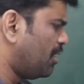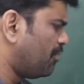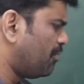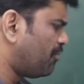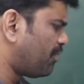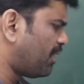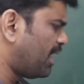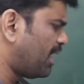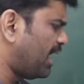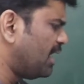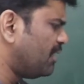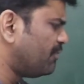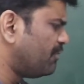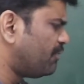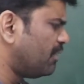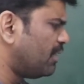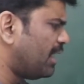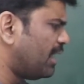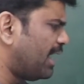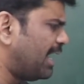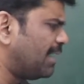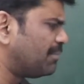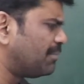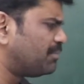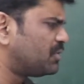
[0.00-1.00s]
fried food
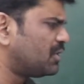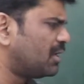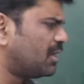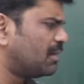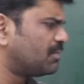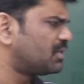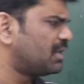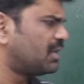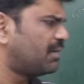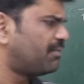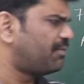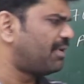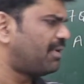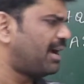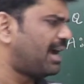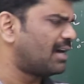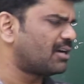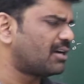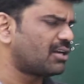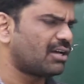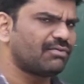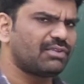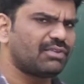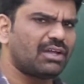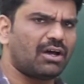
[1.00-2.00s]
absorbs the
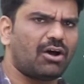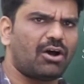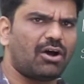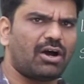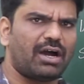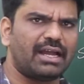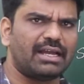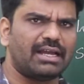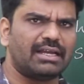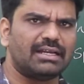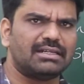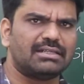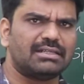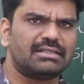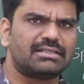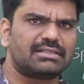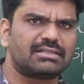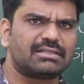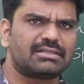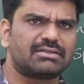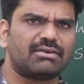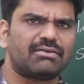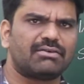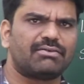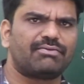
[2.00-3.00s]
fat of the oils
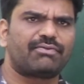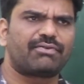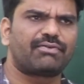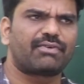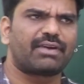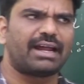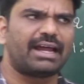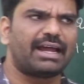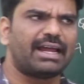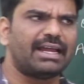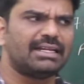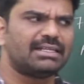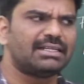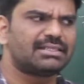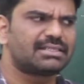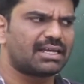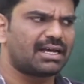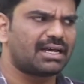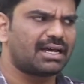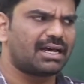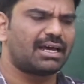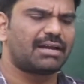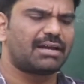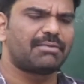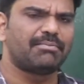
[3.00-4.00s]
so fries
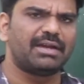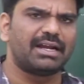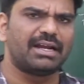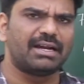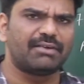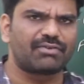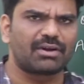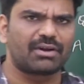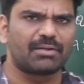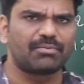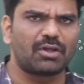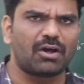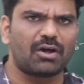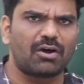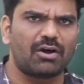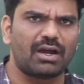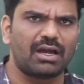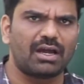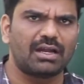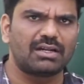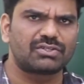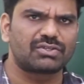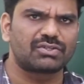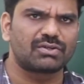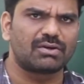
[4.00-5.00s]
are made from the
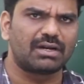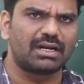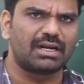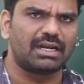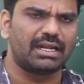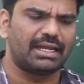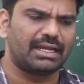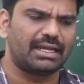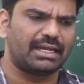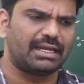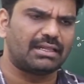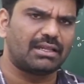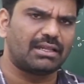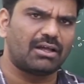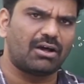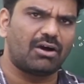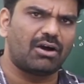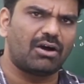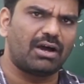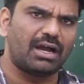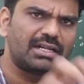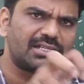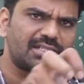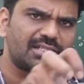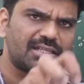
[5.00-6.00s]
oils only in the
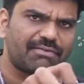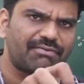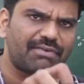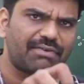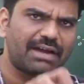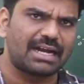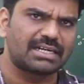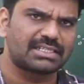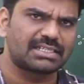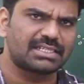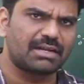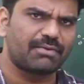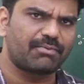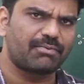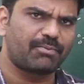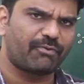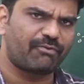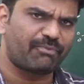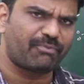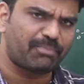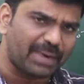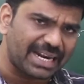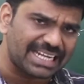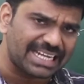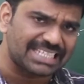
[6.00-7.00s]
oils the fats are
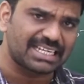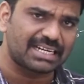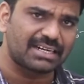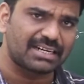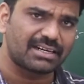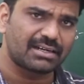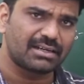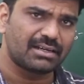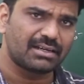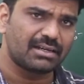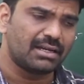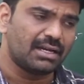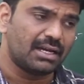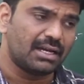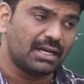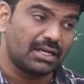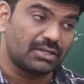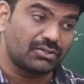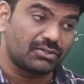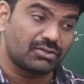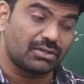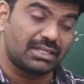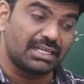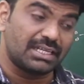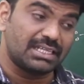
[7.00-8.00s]
present
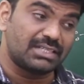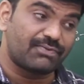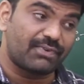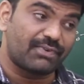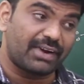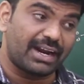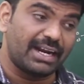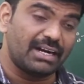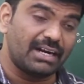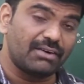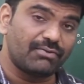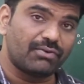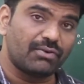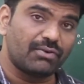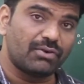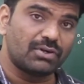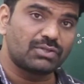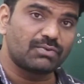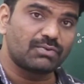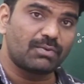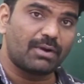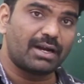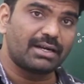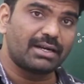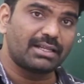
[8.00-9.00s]
so these fried
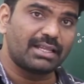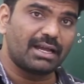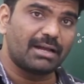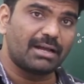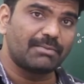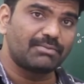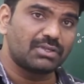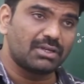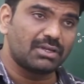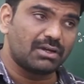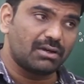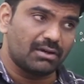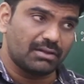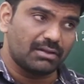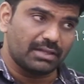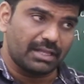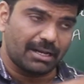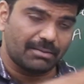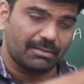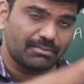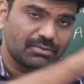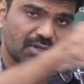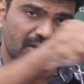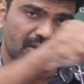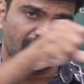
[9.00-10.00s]
foods what they absorb they
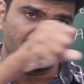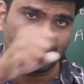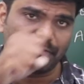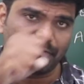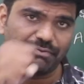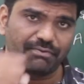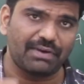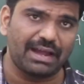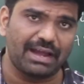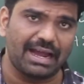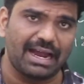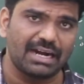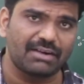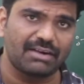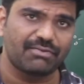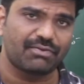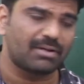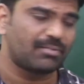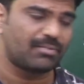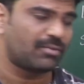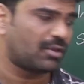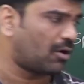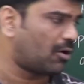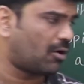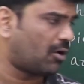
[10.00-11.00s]
absorb the fat
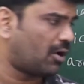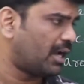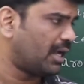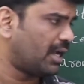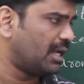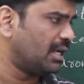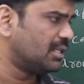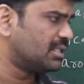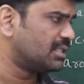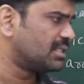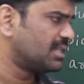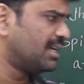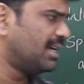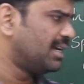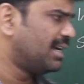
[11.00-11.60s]
from the oils